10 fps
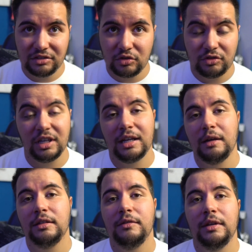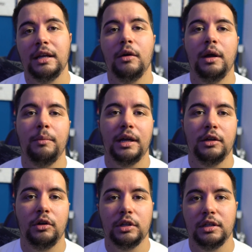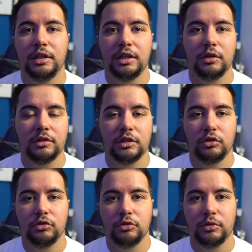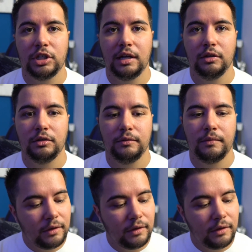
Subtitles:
Go check out the video I made earlier here on the YouTube channel.